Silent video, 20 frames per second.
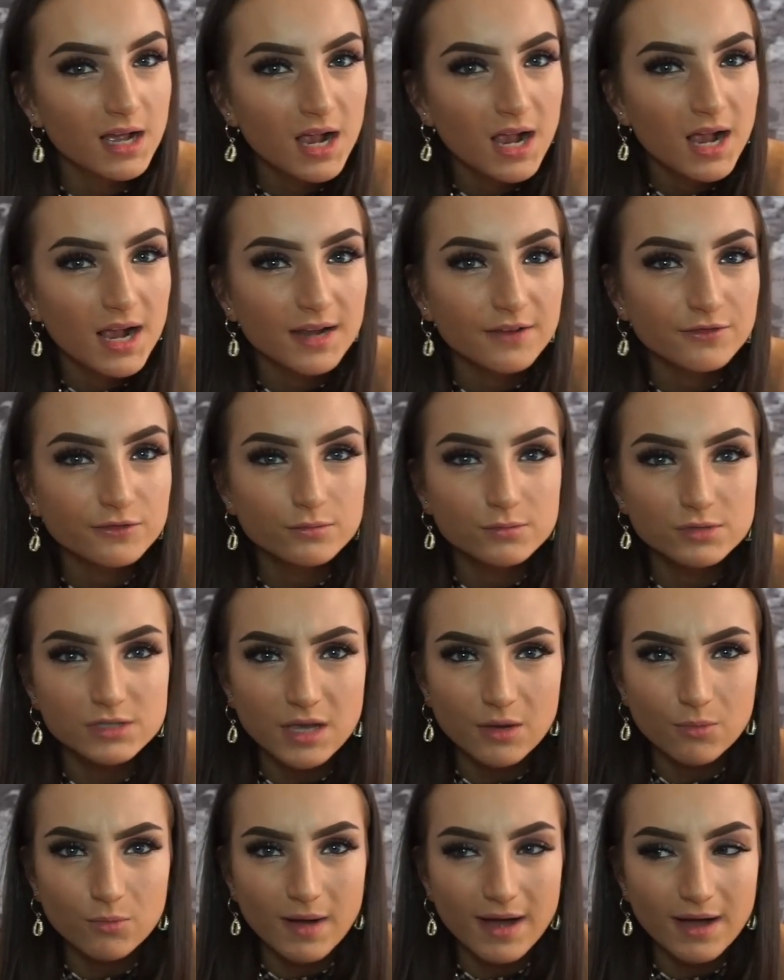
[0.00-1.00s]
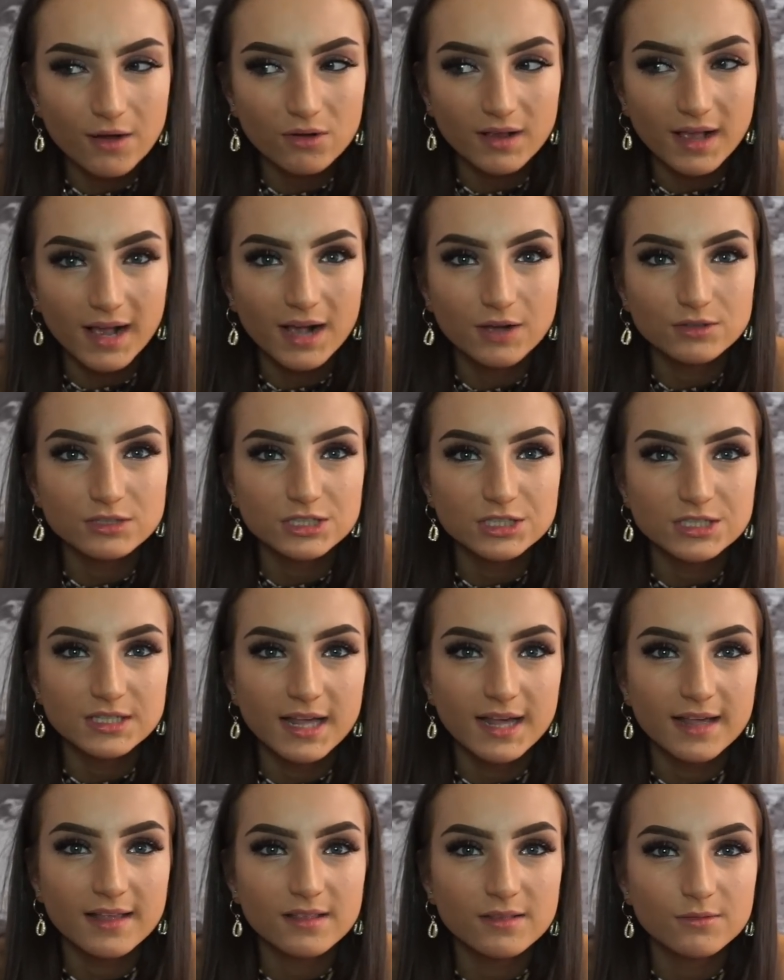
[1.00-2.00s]
and everyone was like, wow, like, how did you
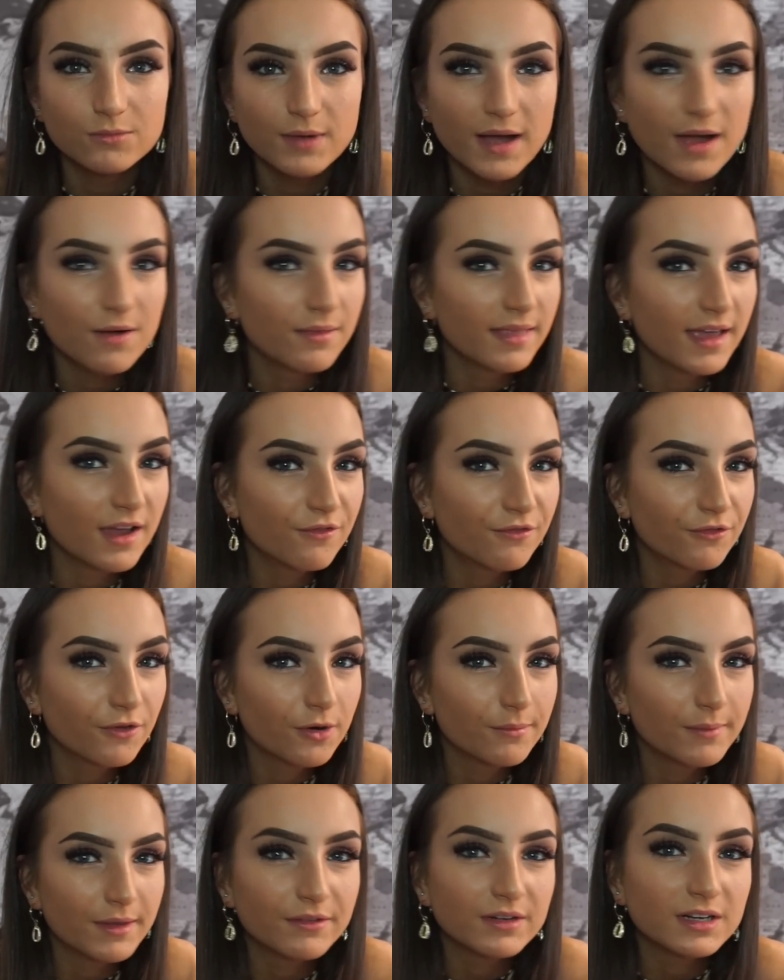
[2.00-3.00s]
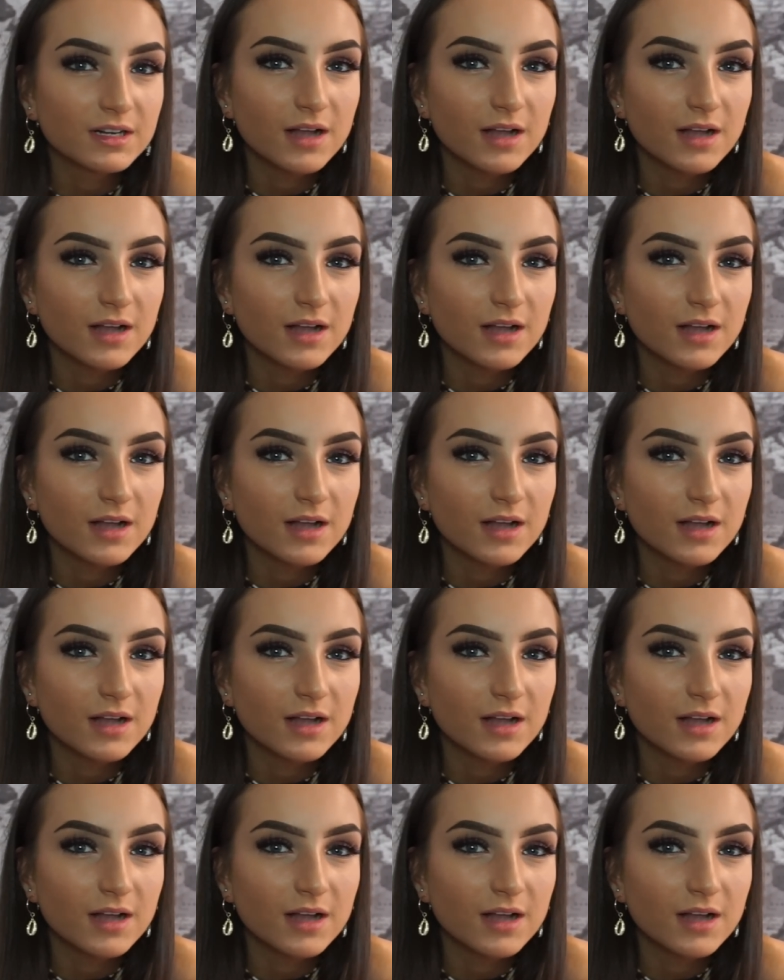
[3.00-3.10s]
get, where were they from?